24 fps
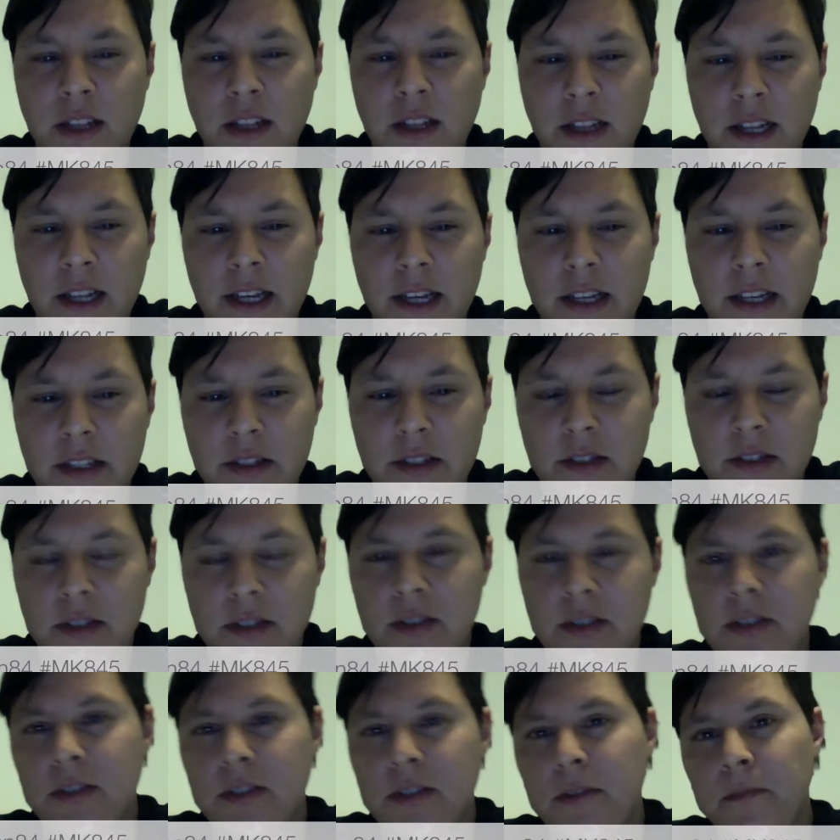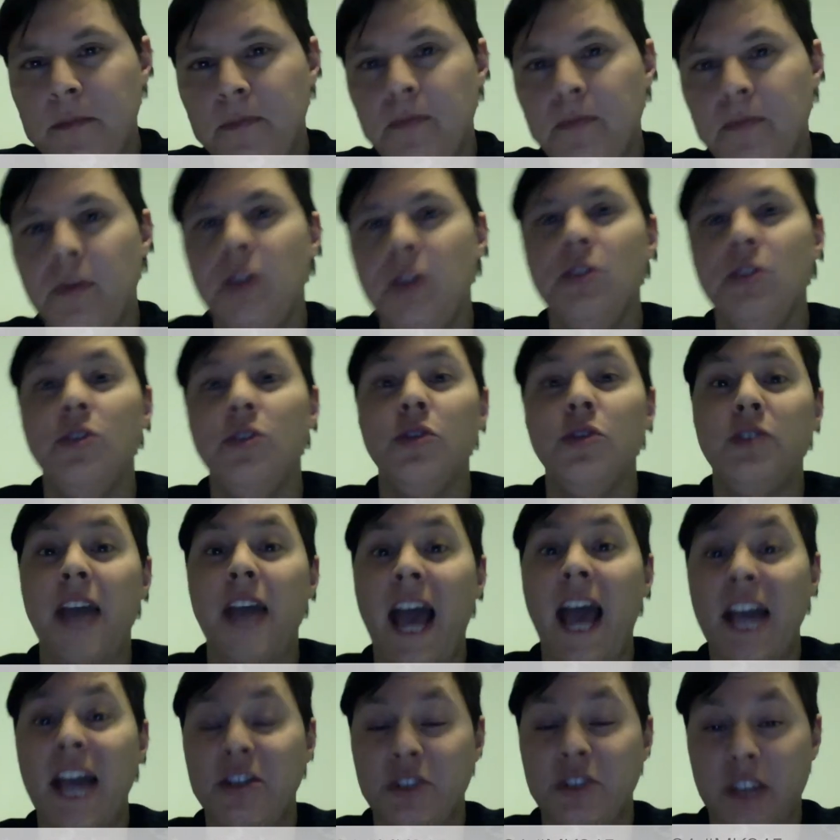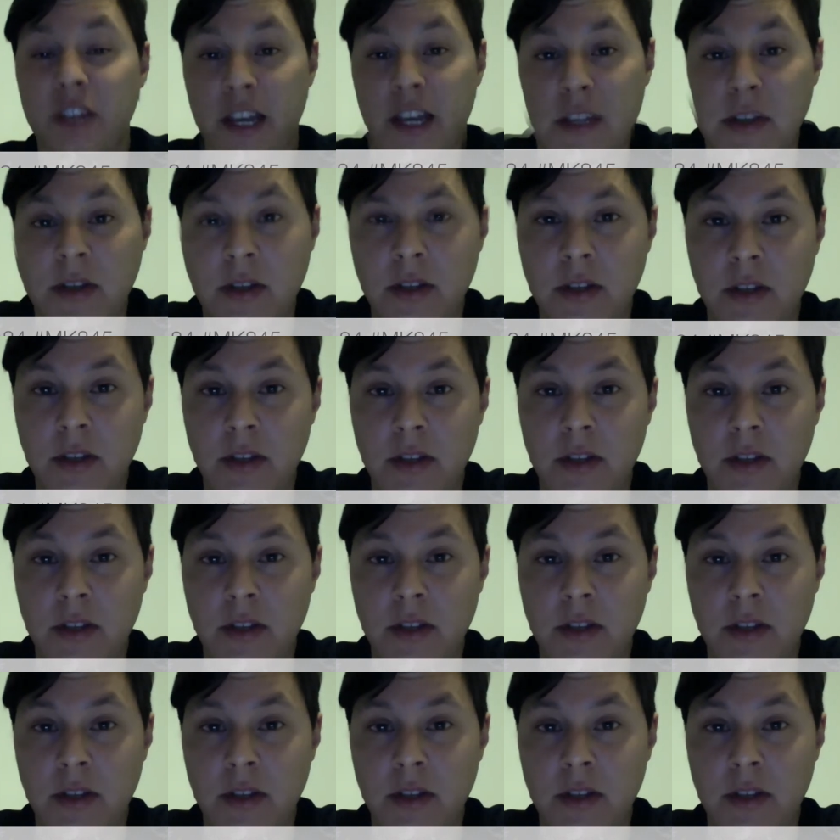links. Use hashtags